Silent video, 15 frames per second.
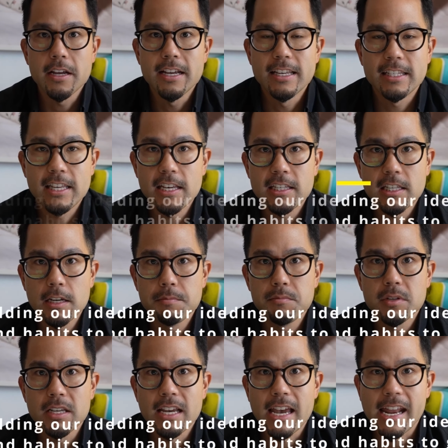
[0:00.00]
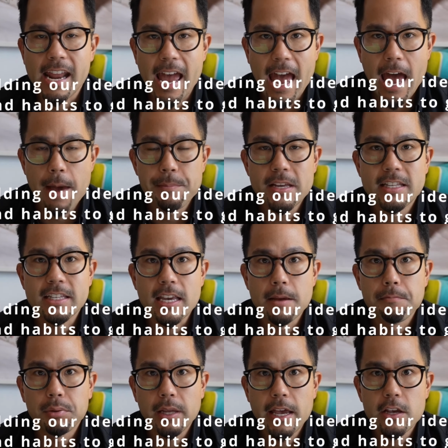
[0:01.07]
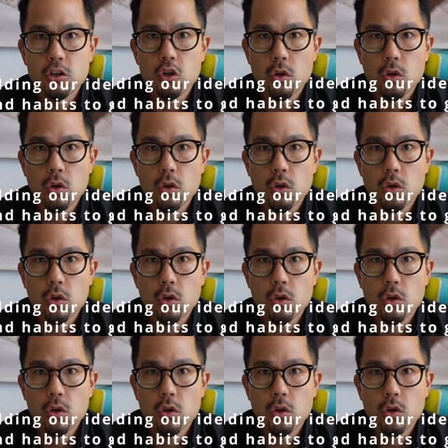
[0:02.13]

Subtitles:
systems and habits in place